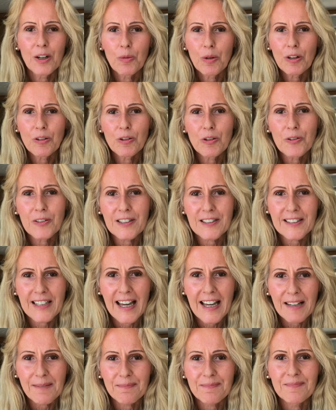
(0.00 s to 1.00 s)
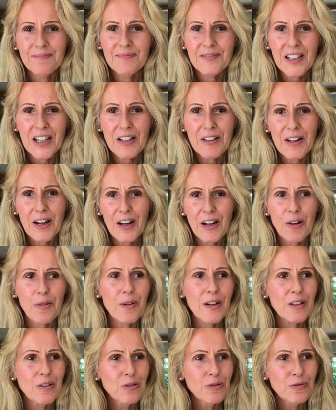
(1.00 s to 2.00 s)
We're all the same. You know,
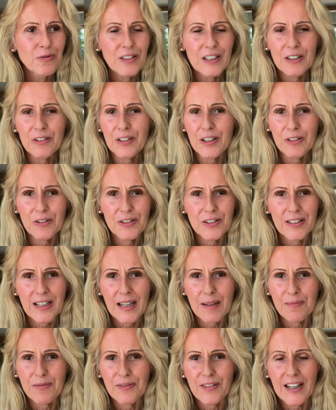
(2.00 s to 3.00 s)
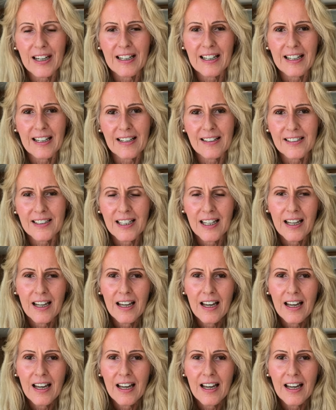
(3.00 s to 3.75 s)
we all feel those same feelings.